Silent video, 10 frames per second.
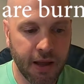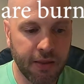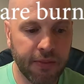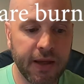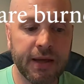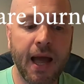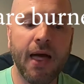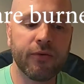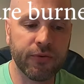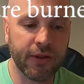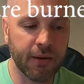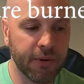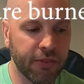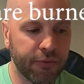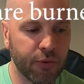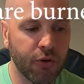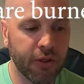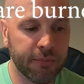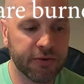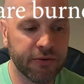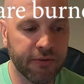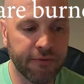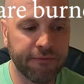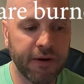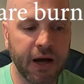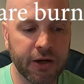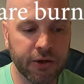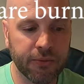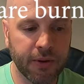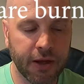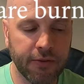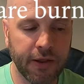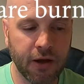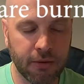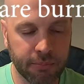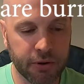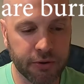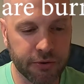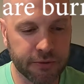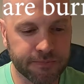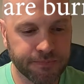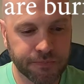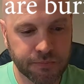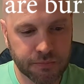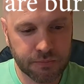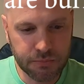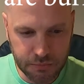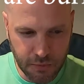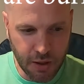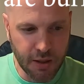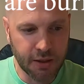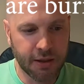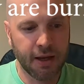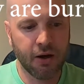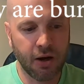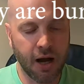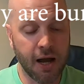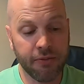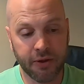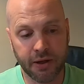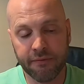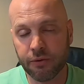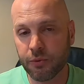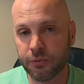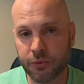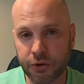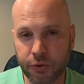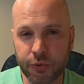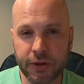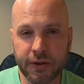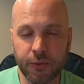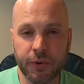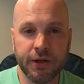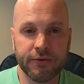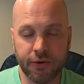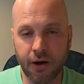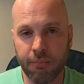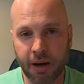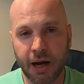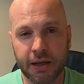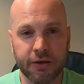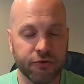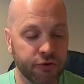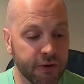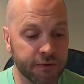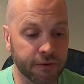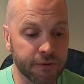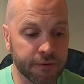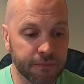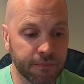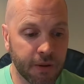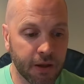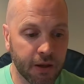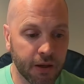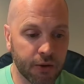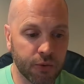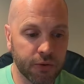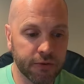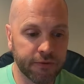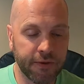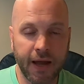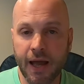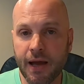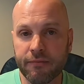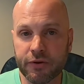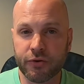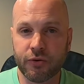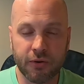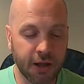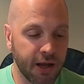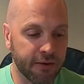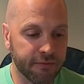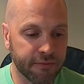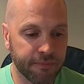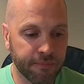And they gather them and throw them into the fire, and they are burned. Now, I think everyone would agree that we need to abide in Jesus in order to have eternal life.